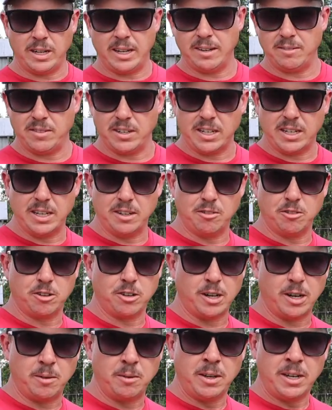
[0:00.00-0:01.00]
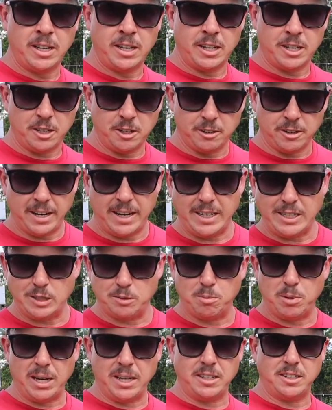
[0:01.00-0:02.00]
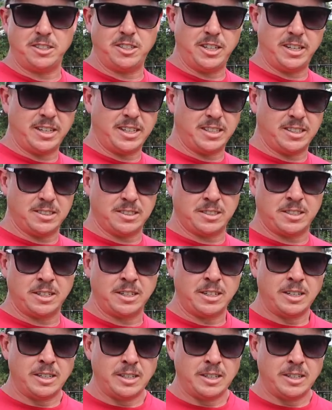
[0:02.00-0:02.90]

have that cover crop grazed by the chickens